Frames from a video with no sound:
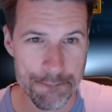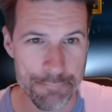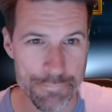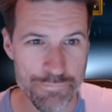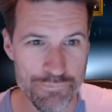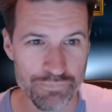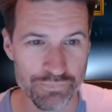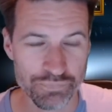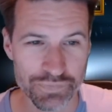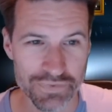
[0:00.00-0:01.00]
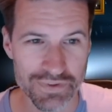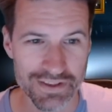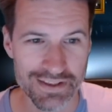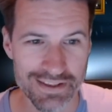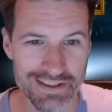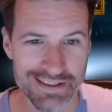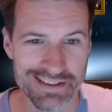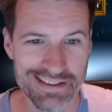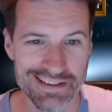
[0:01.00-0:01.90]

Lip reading: Nothing is said.